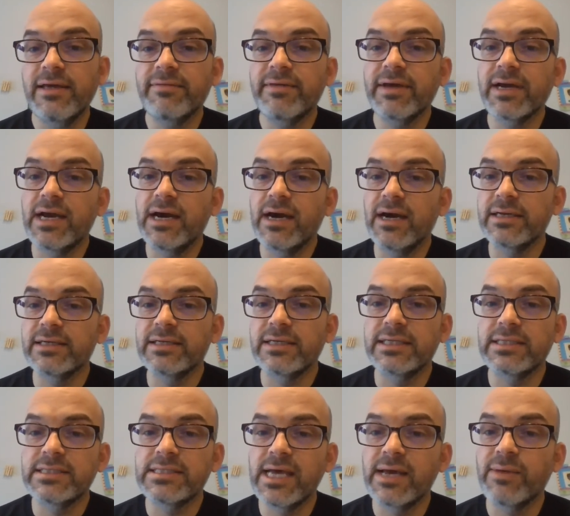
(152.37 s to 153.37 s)
that
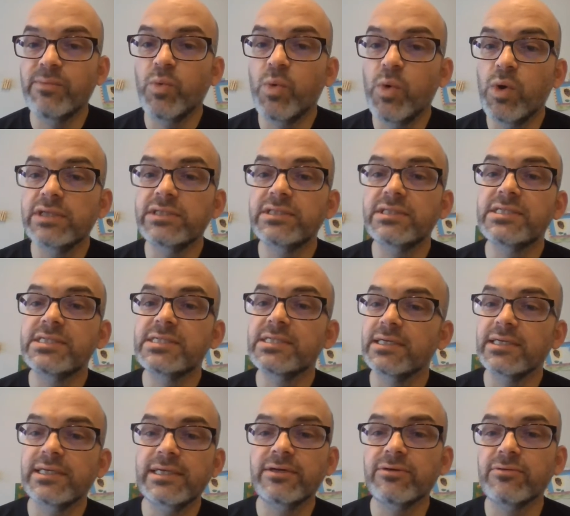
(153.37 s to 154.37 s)
continents had once
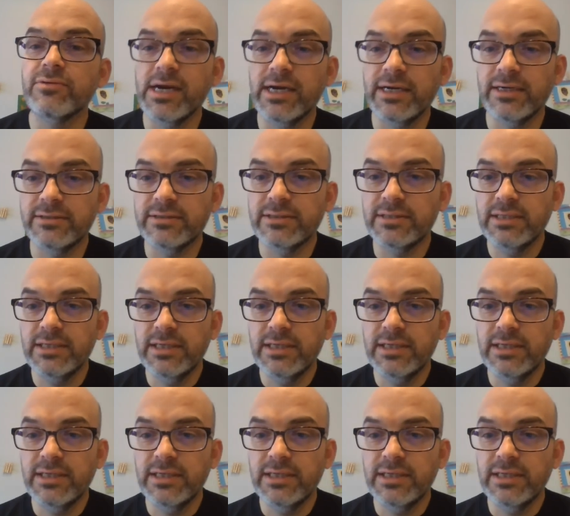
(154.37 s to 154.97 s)
slid around.